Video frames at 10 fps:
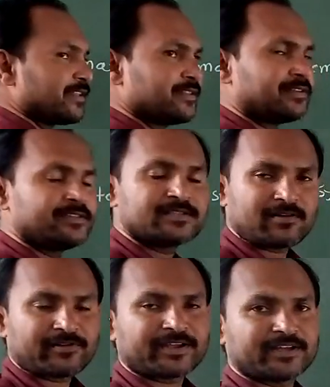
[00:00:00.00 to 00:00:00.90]

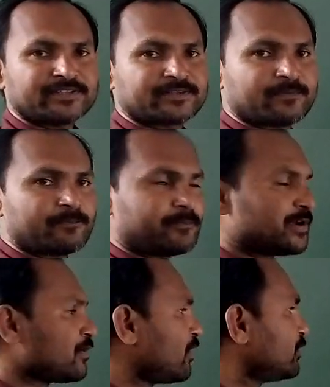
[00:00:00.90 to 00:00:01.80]
this organism?
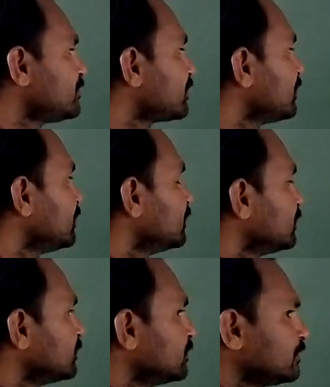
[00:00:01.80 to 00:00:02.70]
Because
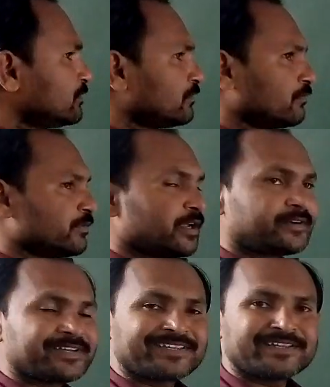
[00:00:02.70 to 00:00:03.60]
we
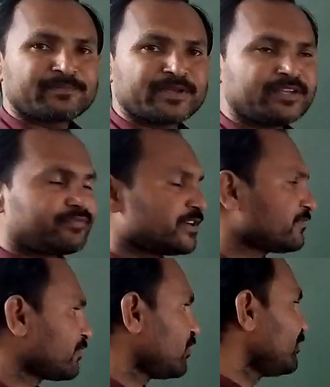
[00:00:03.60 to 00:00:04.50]
are taking
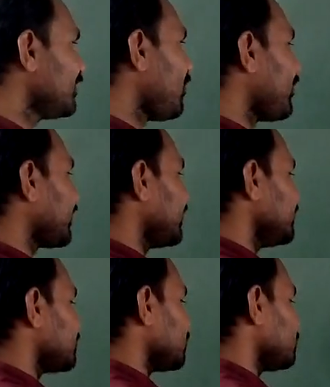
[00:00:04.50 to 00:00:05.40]
benefit from the
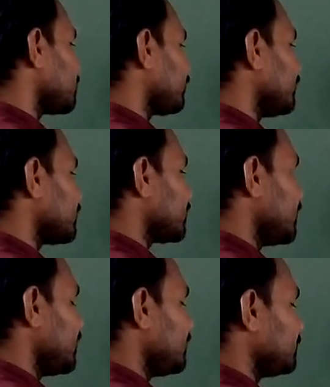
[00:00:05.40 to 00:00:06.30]
organisms.
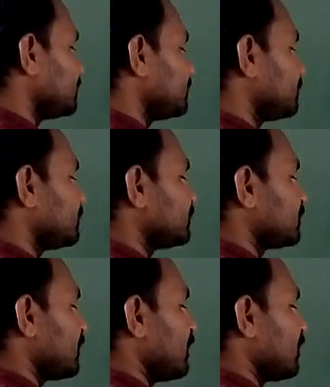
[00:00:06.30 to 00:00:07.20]
First thing,
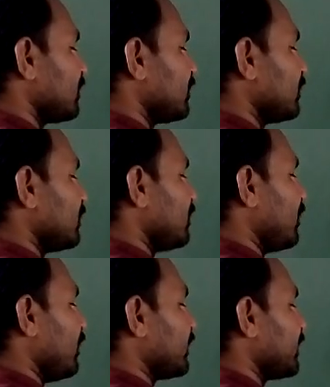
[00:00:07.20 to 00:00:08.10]

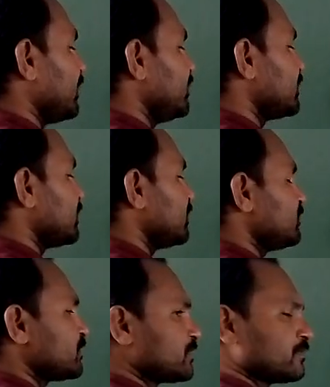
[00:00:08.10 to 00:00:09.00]

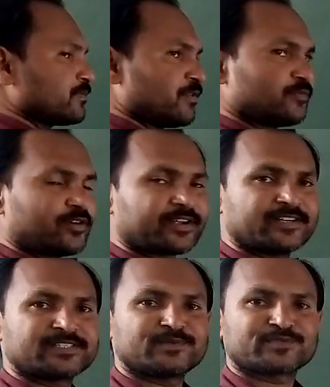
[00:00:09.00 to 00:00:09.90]
organisms, from the
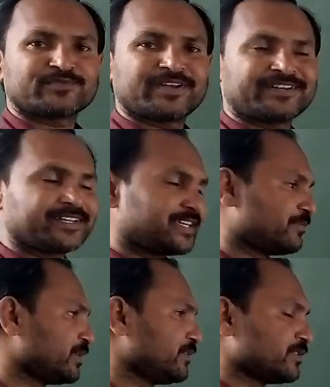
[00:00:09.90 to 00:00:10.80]
organisms we are
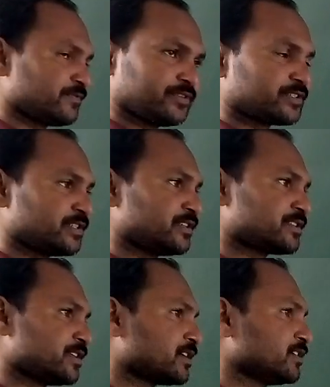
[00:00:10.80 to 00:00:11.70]
taking benefit. First thing.
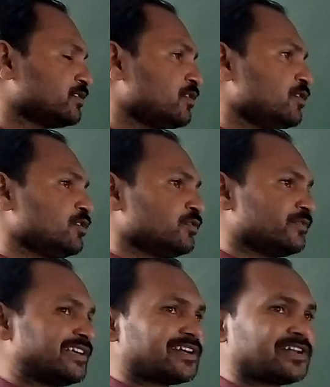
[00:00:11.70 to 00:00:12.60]
Second,
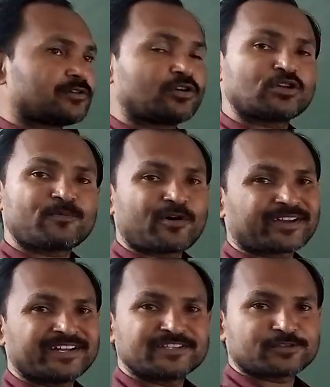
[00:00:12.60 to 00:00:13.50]
there are a lot of
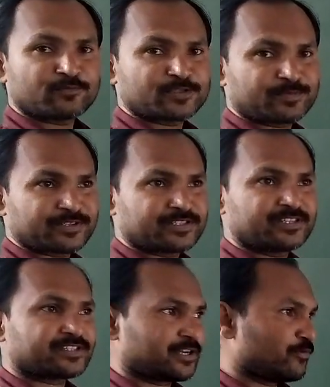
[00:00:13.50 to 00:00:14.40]
organisms
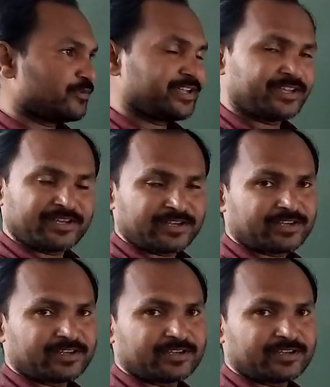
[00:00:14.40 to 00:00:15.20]
present surrounding,